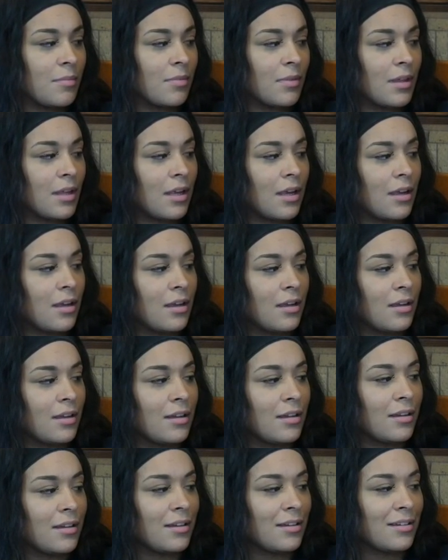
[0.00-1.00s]

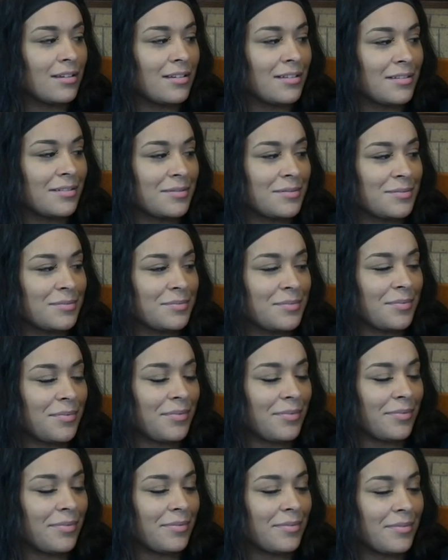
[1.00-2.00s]

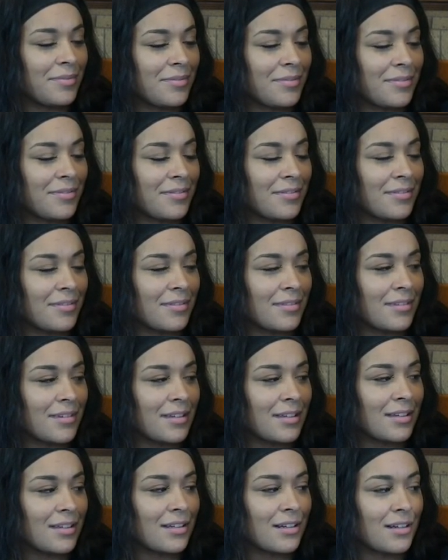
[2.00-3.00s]

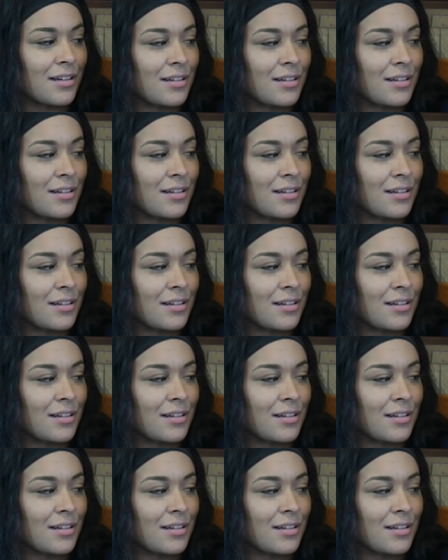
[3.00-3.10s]
The person shown says nothing.